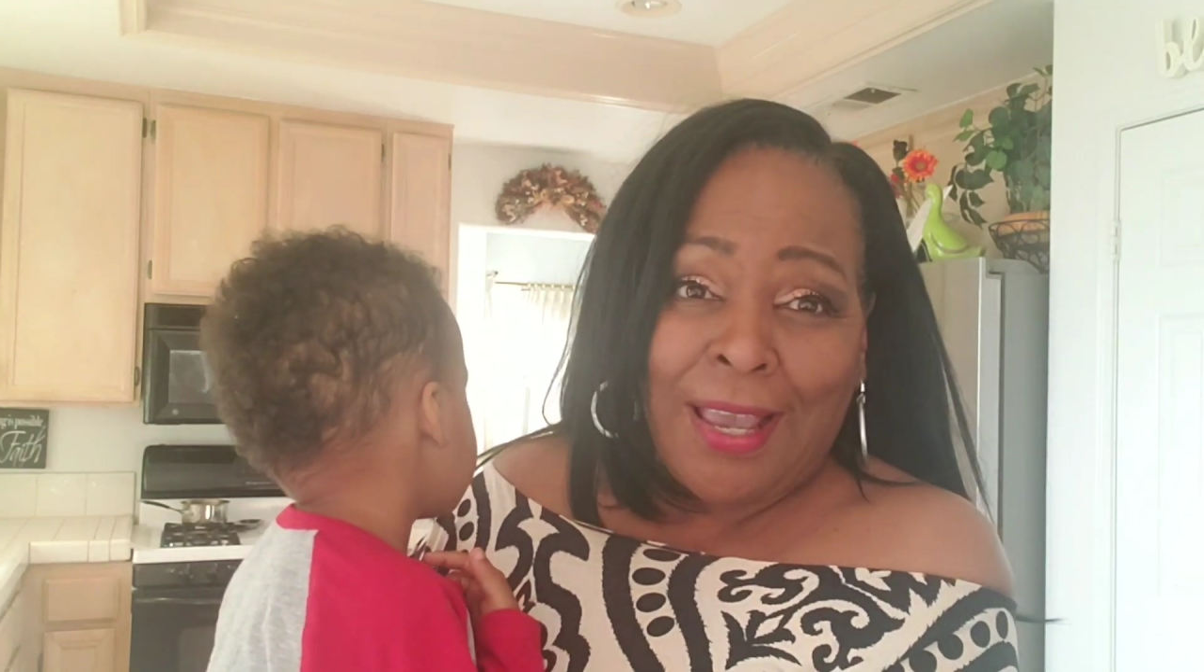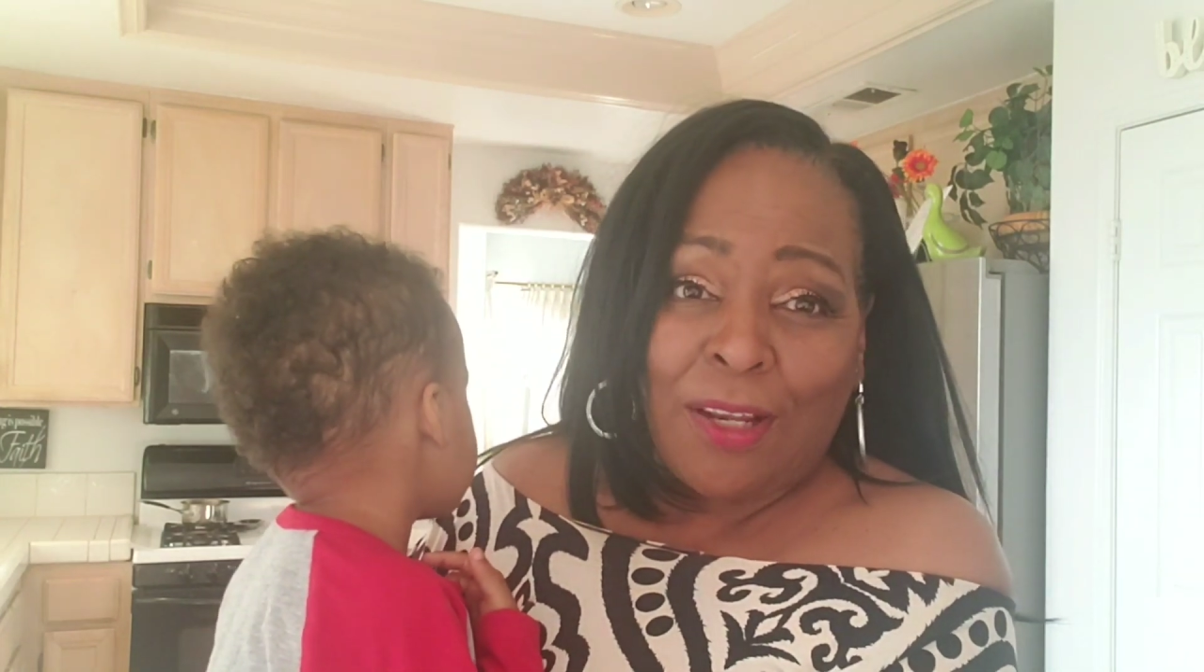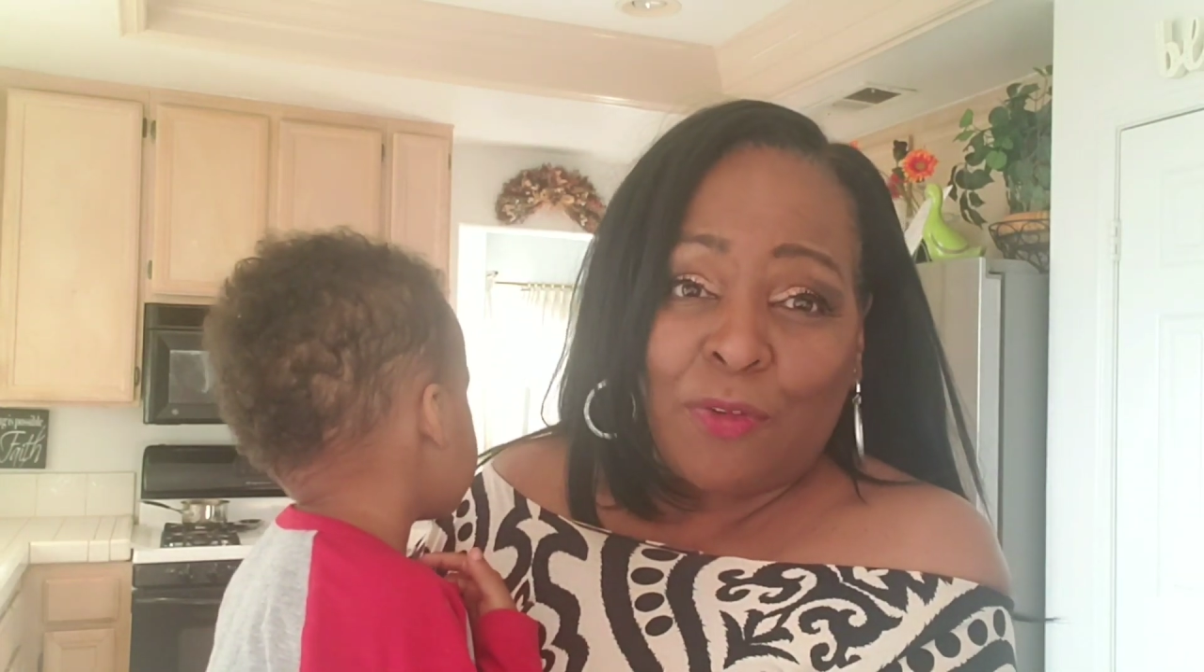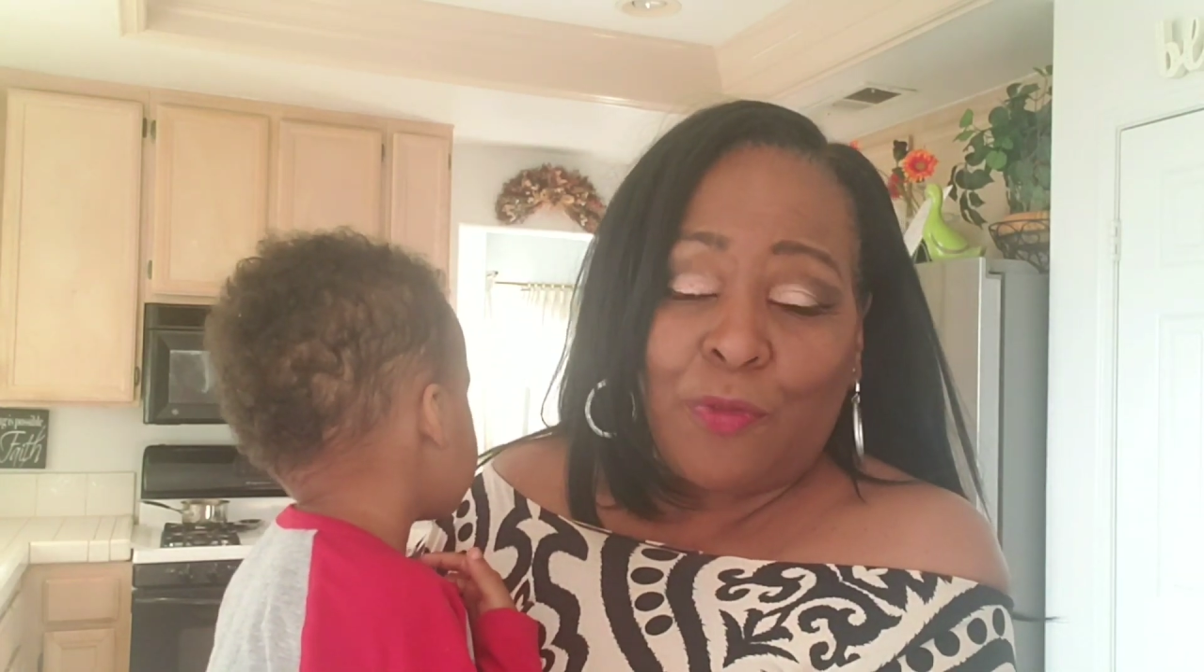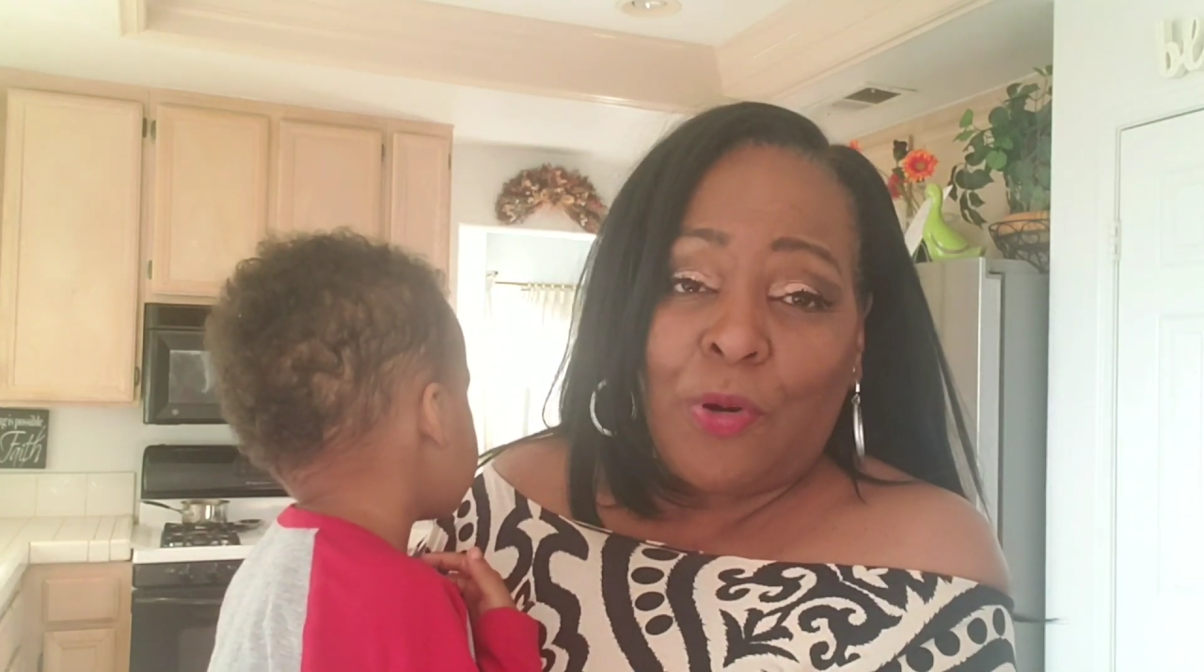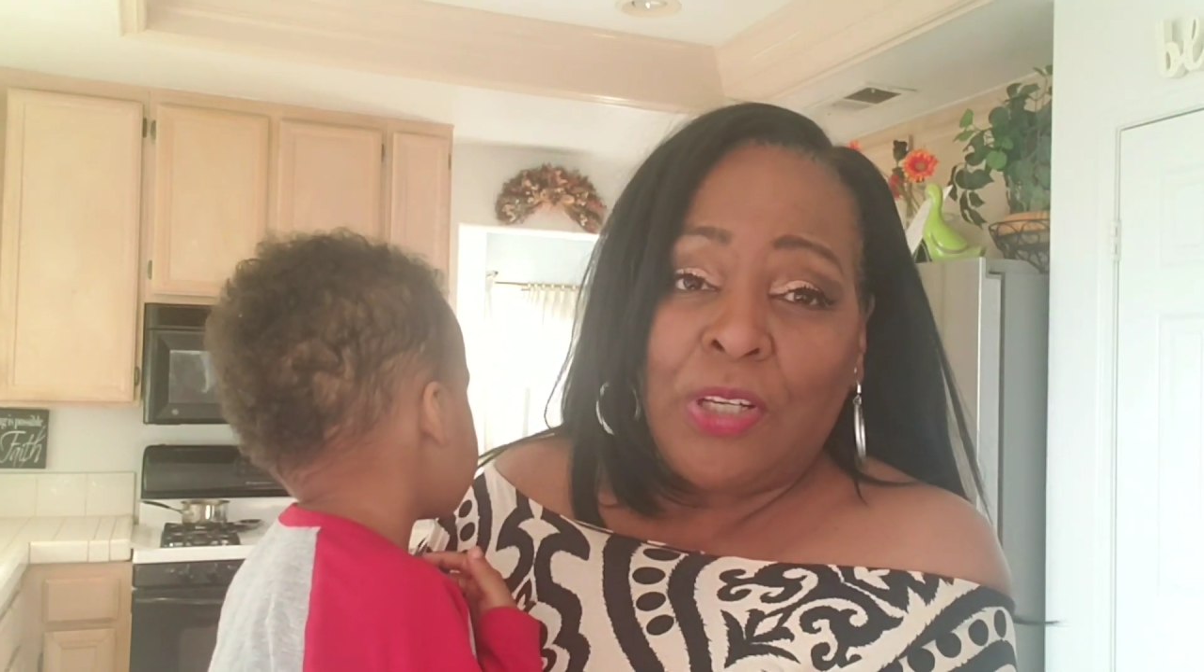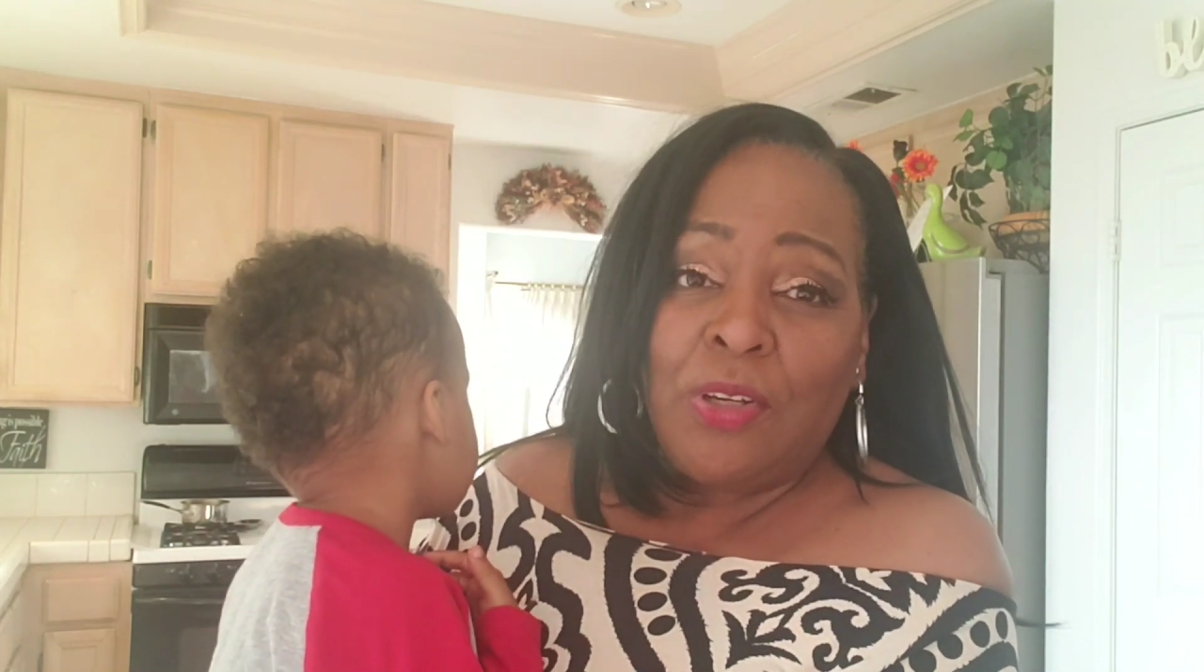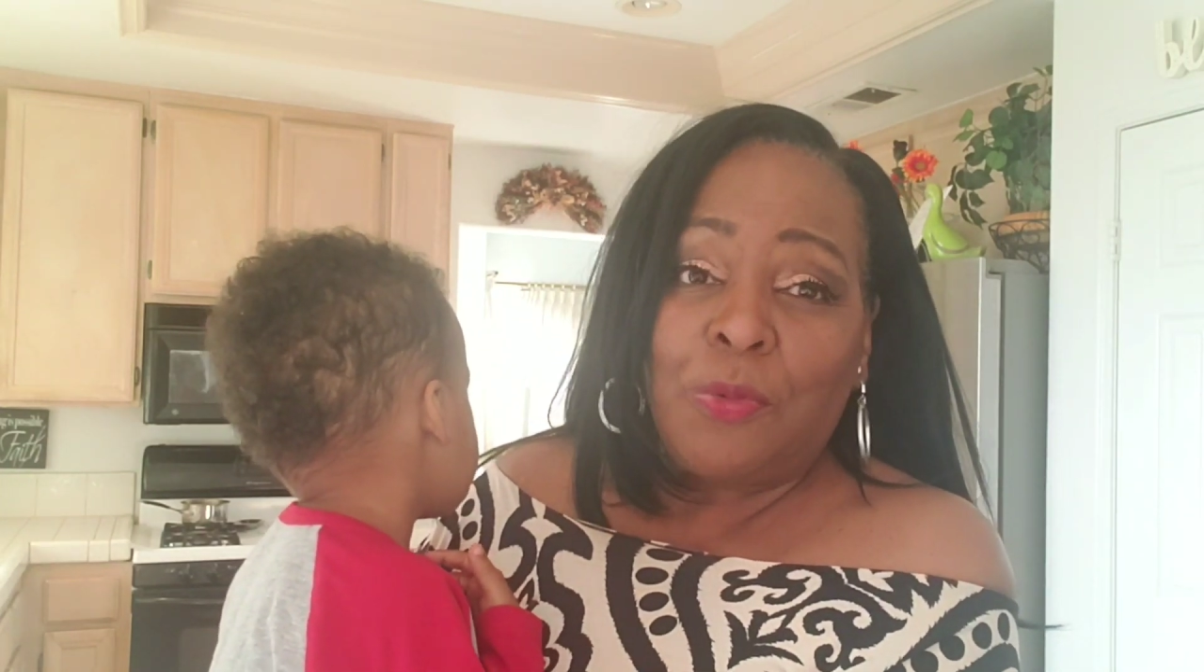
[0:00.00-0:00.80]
California.